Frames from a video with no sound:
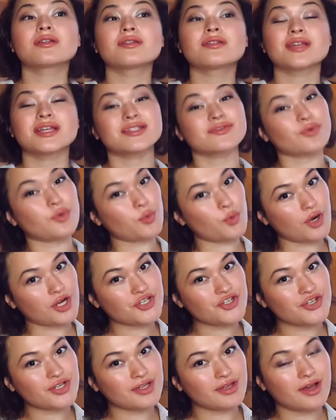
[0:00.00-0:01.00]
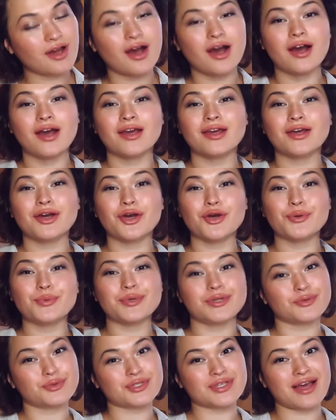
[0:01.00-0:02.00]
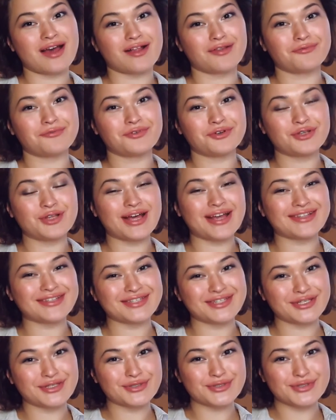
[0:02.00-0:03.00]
Thanks for watching. I hope it was helpful and see you